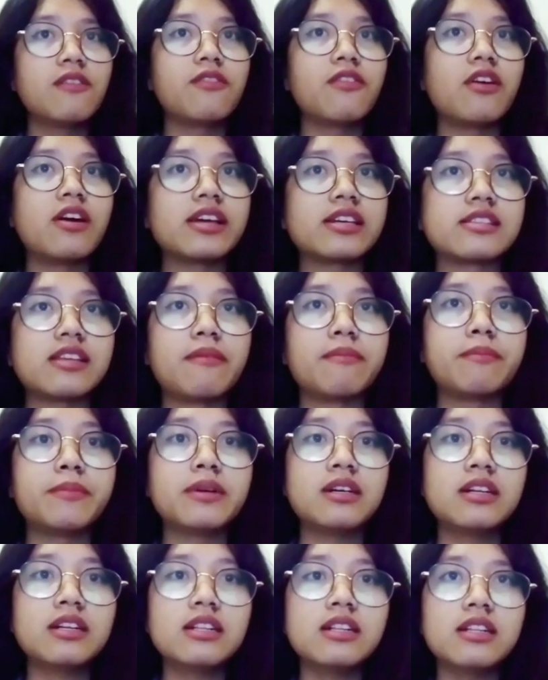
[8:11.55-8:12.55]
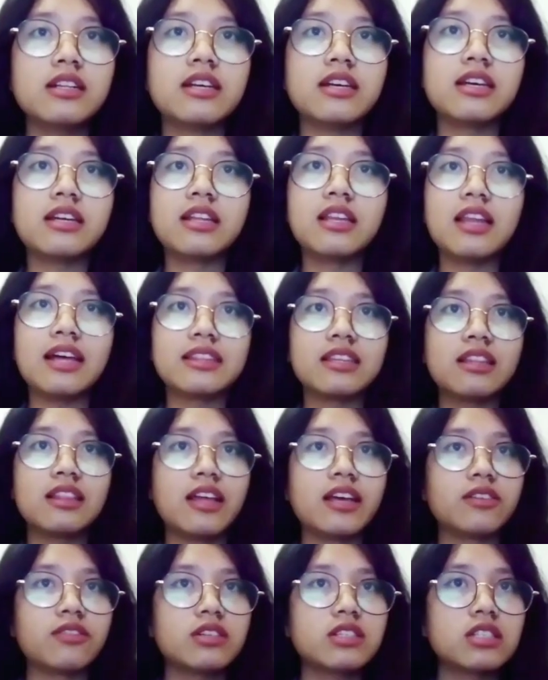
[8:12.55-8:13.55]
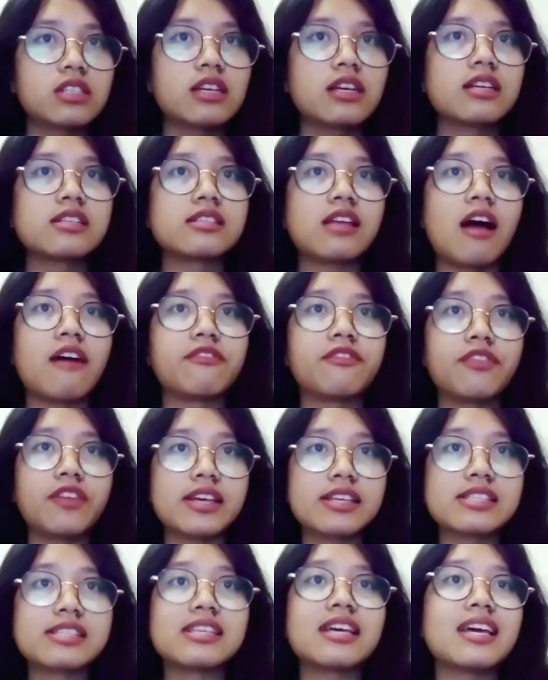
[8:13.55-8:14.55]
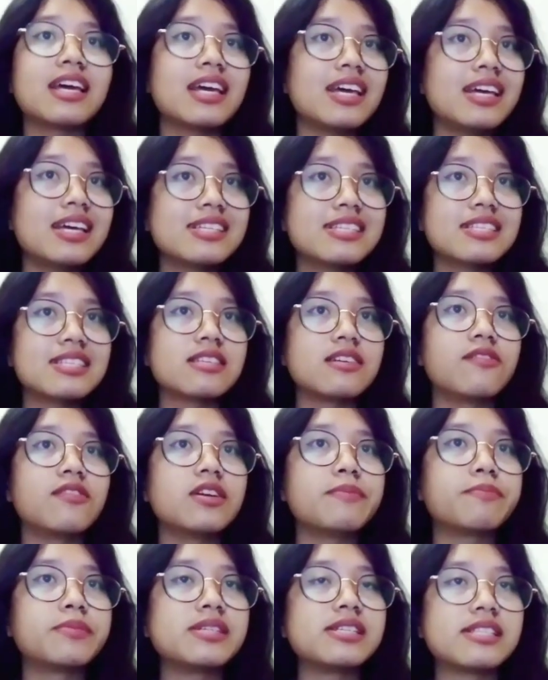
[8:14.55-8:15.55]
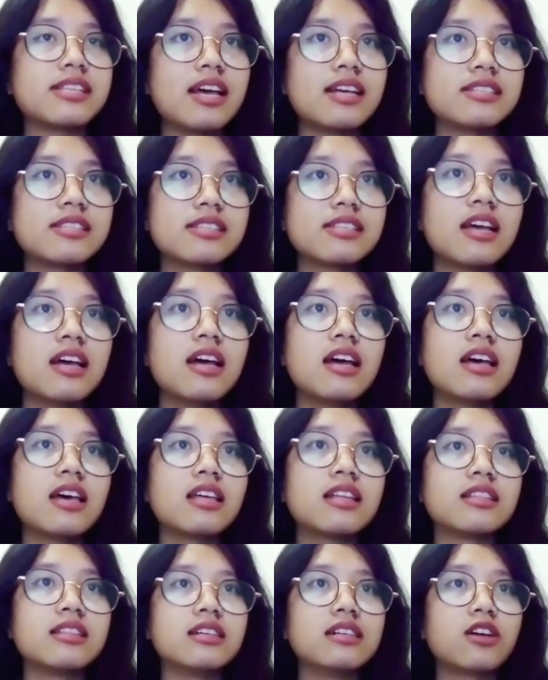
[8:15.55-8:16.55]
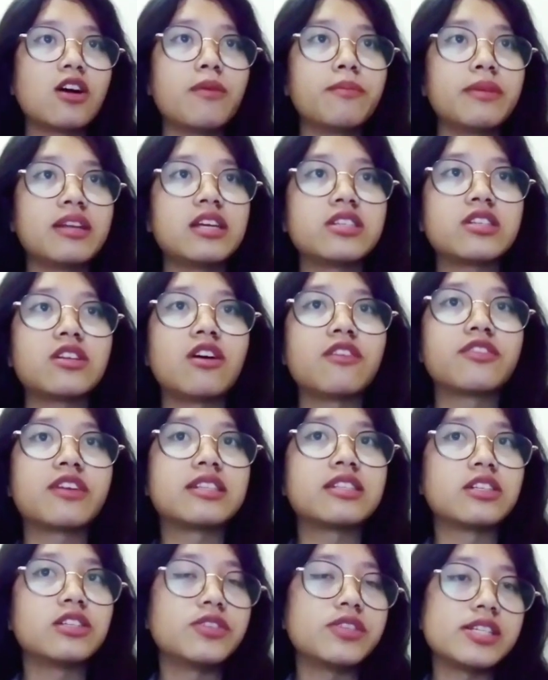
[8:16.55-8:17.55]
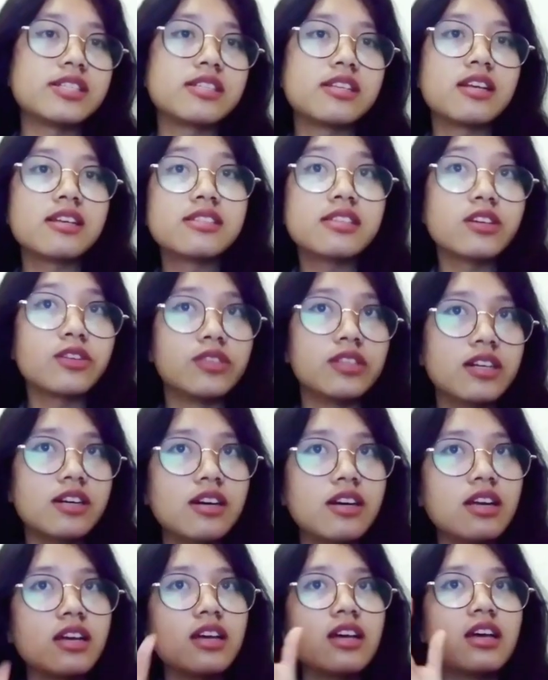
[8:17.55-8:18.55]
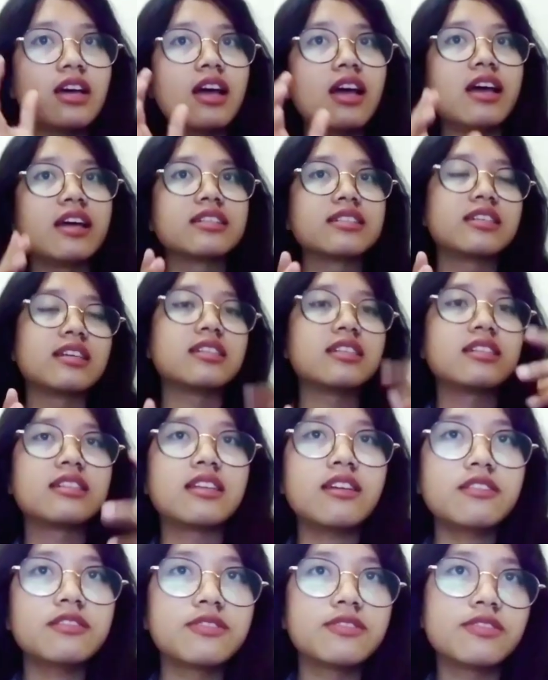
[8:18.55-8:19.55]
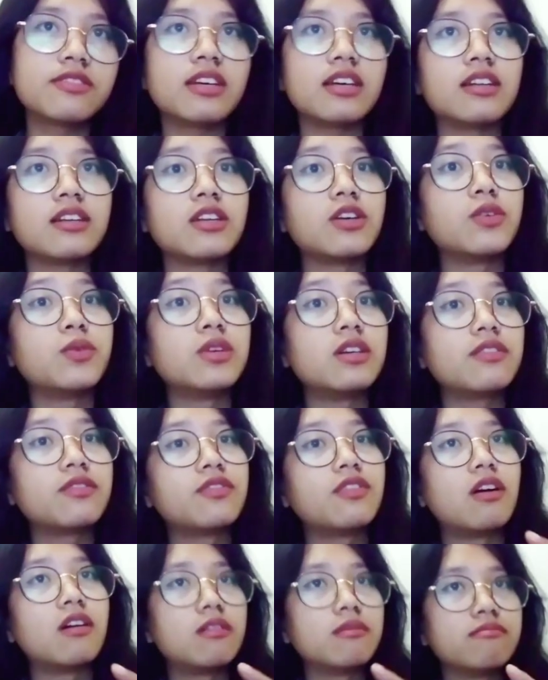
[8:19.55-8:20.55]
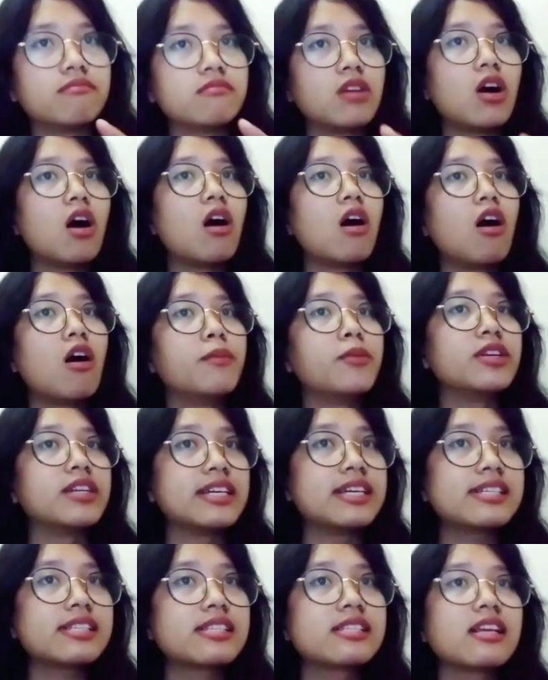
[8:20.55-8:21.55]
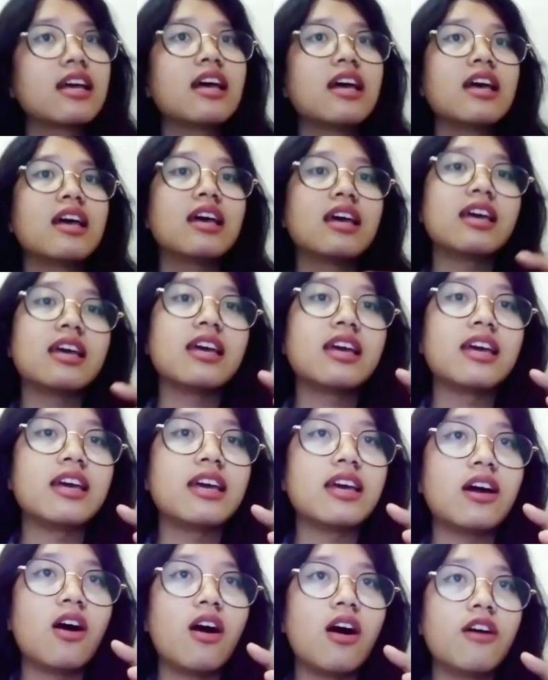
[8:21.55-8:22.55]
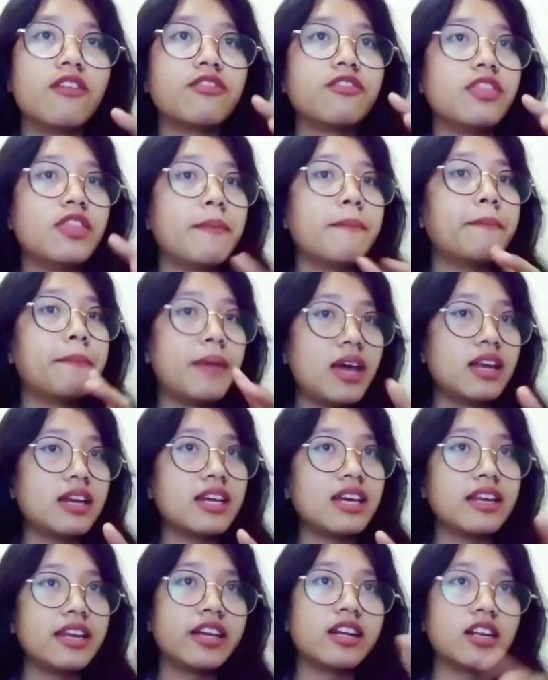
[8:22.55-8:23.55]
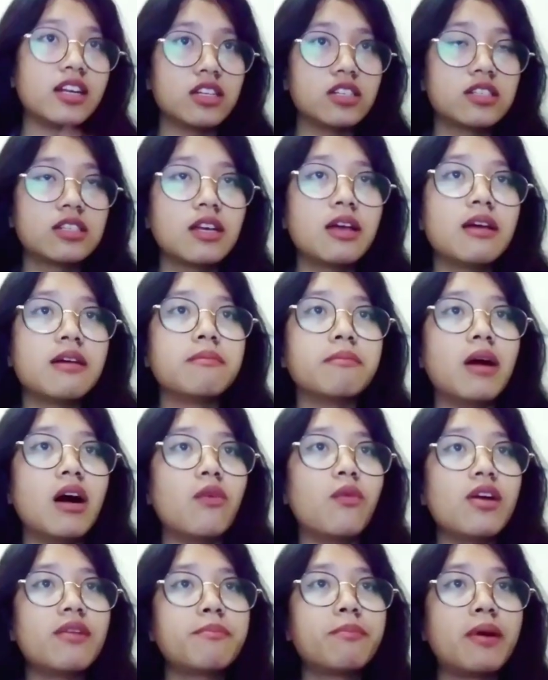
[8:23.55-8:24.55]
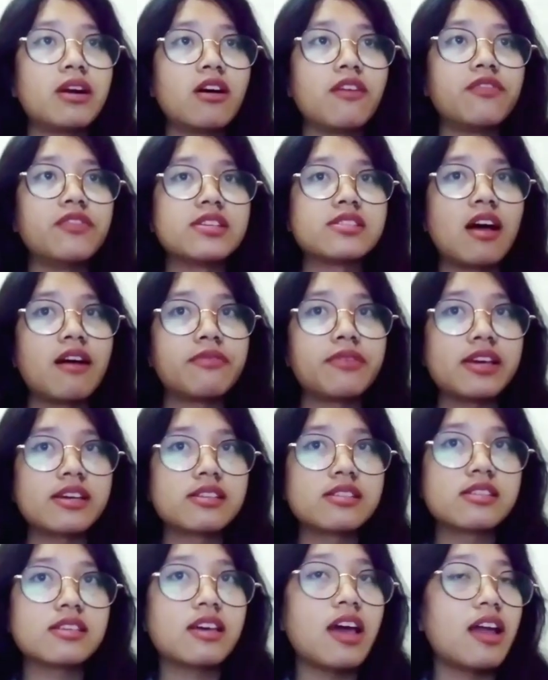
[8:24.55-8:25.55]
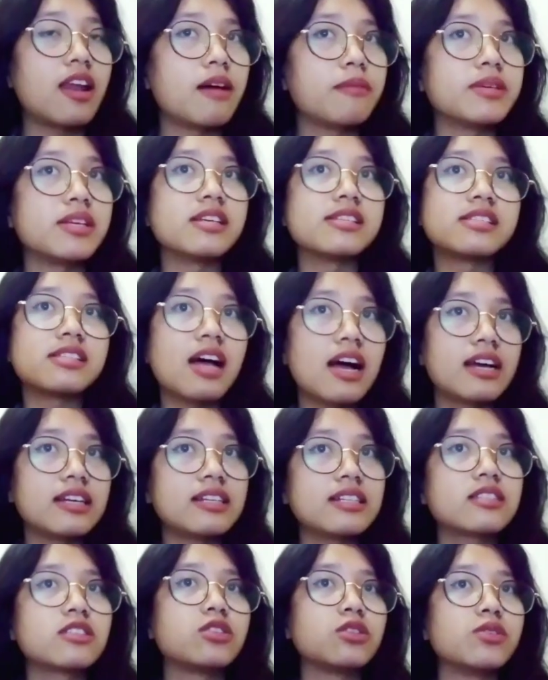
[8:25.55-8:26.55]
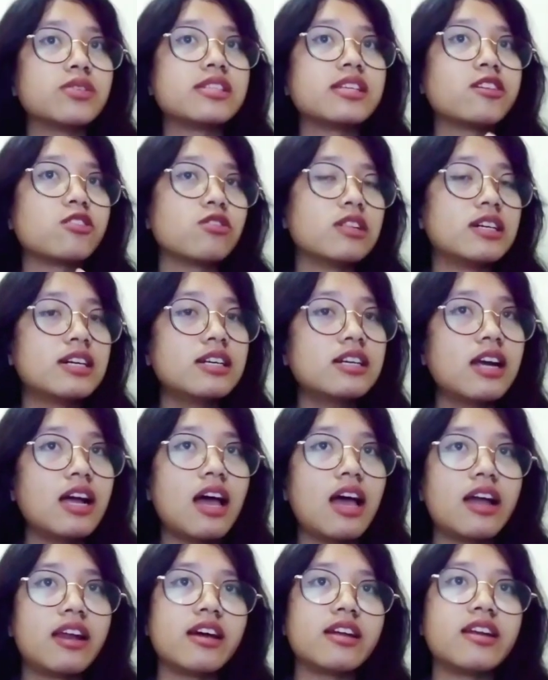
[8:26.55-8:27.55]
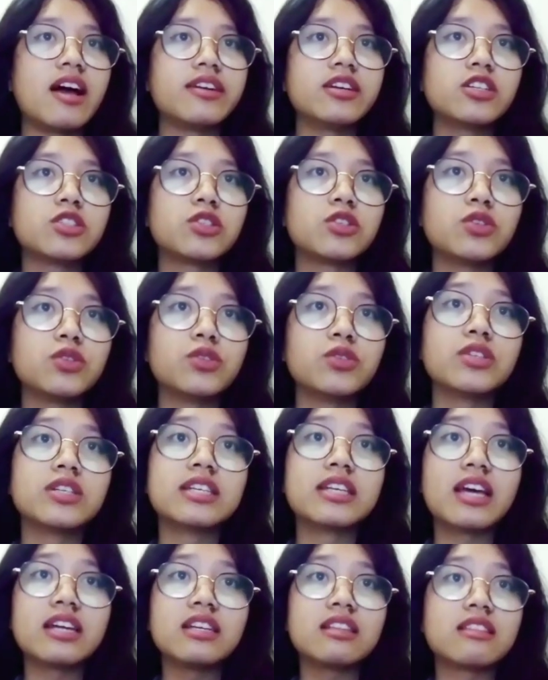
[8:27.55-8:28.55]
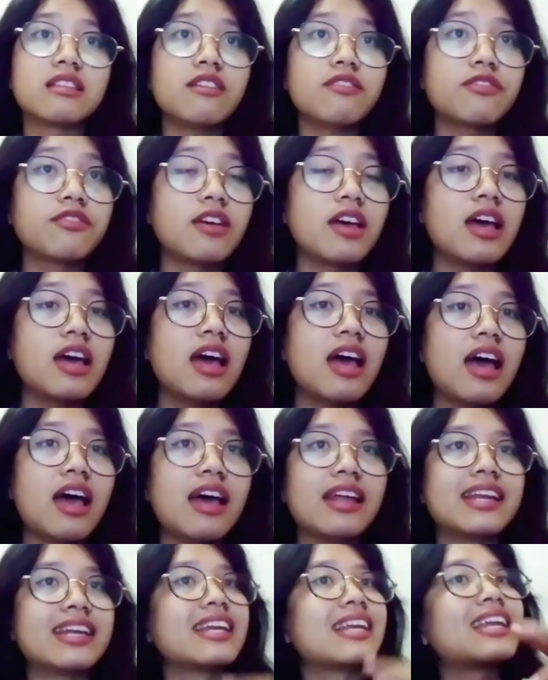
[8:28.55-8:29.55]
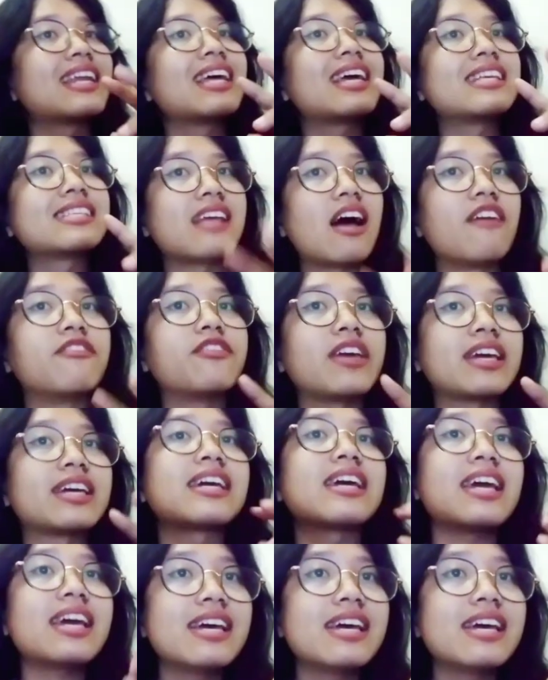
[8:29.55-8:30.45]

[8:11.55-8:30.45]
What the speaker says: For example, in Latin language, suffix is represents the combination of categories singular and genitive in the word form homonis of the man in English, but one part of the suffix cannot be assigned to singular and another to genitive, and suffix